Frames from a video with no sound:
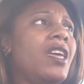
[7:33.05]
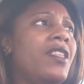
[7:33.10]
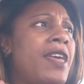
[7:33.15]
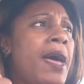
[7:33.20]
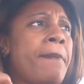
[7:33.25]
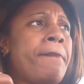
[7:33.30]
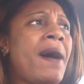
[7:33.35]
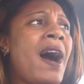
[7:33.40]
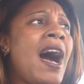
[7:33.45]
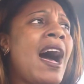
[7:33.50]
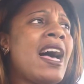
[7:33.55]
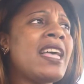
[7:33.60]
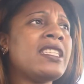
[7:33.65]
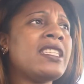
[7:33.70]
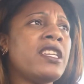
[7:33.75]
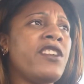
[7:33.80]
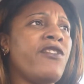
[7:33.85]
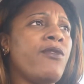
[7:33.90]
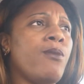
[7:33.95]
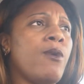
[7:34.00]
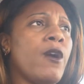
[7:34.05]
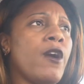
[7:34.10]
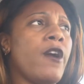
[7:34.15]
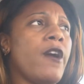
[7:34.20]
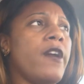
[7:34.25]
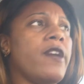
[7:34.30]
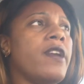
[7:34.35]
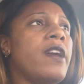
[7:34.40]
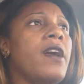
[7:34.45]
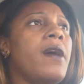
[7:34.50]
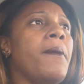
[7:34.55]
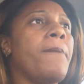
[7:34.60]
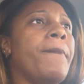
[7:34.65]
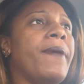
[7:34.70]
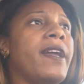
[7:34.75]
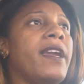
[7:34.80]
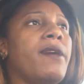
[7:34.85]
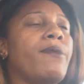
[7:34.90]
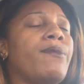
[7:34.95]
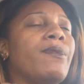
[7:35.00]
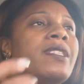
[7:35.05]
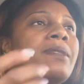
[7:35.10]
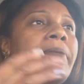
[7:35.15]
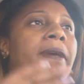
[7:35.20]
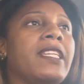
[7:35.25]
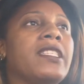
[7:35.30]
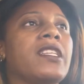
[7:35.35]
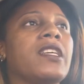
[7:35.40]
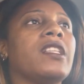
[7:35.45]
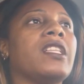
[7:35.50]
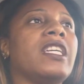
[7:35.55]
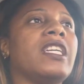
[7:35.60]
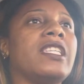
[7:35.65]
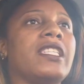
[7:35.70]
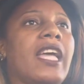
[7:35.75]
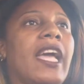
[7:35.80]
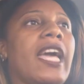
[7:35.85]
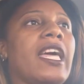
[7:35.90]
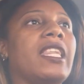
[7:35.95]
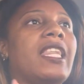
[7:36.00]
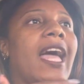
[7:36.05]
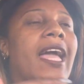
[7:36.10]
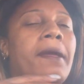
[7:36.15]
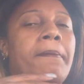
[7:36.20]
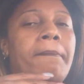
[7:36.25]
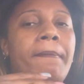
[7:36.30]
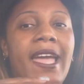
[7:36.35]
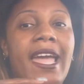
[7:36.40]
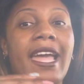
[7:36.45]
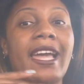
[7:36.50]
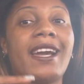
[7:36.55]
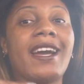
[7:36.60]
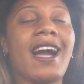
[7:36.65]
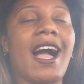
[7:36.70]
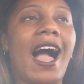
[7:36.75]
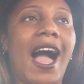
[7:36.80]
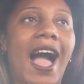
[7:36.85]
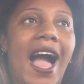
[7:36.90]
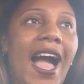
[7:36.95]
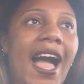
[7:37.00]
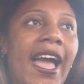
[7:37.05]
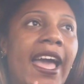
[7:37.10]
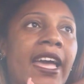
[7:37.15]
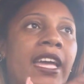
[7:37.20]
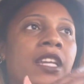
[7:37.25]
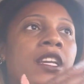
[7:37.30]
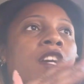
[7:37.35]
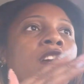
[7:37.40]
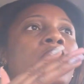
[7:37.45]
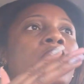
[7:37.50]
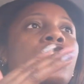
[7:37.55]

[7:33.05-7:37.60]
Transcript: that positive word, but it was basically saying like being kind